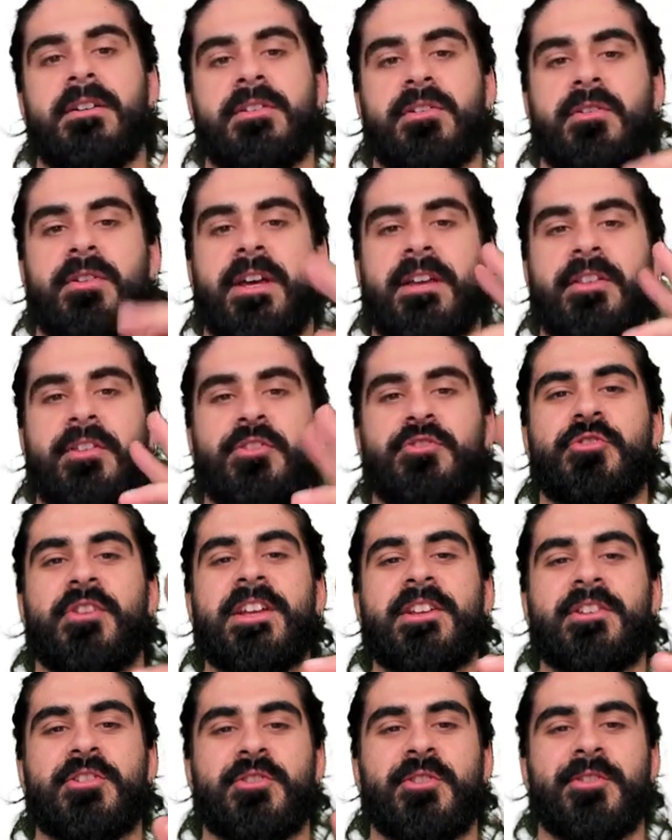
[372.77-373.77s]
So like the
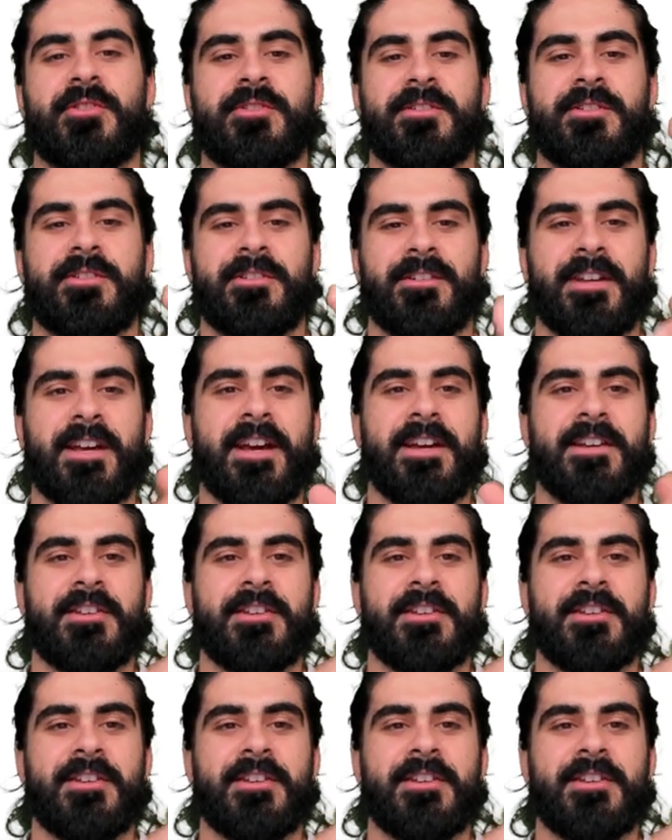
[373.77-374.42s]
Drake song, yeah,